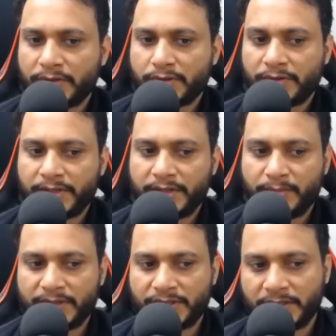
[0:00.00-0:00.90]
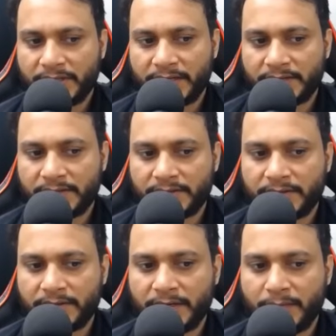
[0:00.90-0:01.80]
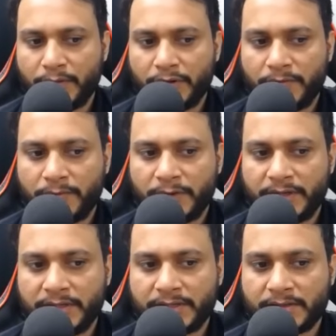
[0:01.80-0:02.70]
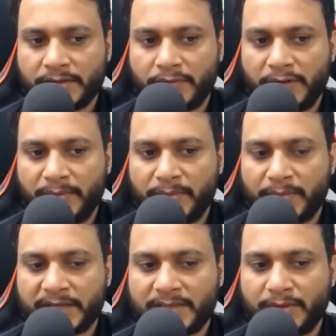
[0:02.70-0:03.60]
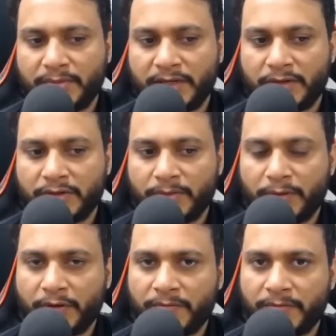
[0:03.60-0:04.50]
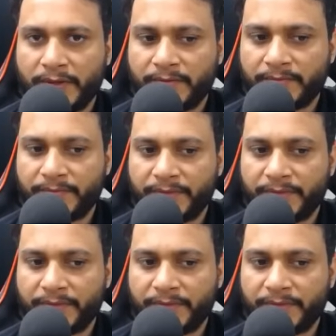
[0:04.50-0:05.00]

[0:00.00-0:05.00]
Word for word: was already mentioned that the number of queries will be maximum 10 to the power of 5.